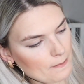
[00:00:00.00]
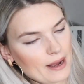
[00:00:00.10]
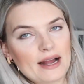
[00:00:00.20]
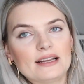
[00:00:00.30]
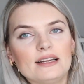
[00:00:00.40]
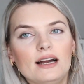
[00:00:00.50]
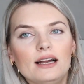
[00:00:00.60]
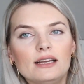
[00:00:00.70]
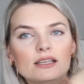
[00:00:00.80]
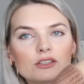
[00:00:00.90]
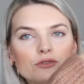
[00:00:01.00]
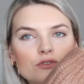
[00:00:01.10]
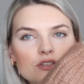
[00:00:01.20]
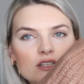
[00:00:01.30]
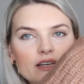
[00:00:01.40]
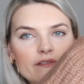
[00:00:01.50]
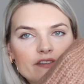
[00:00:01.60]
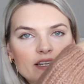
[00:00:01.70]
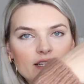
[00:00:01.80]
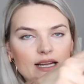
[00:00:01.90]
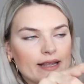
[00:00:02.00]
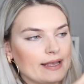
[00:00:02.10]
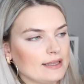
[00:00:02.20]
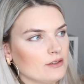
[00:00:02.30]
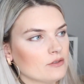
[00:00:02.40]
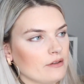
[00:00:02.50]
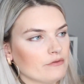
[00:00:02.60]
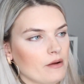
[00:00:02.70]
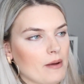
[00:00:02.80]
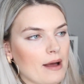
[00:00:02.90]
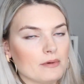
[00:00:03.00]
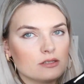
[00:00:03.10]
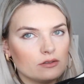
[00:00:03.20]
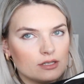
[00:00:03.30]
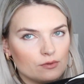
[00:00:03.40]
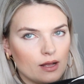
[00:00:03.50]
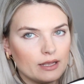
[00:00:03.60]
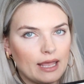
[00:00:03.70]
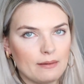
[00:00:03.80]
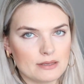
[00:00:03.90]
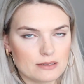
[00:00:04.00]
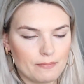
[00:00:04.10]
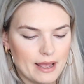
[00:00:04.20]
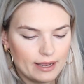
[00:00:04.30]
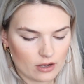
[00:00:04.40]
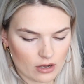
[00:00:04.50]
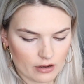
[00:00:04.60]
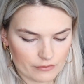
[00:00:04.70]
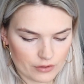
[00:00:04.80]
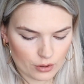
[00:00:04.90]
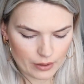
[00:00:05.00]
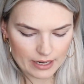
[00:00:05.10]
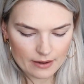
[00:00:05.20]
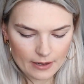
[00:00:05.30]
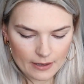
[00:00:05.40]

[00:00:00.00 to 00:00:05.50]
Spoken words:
but you just lift it. I got this one from Amazon as well. It came as a pack of 3.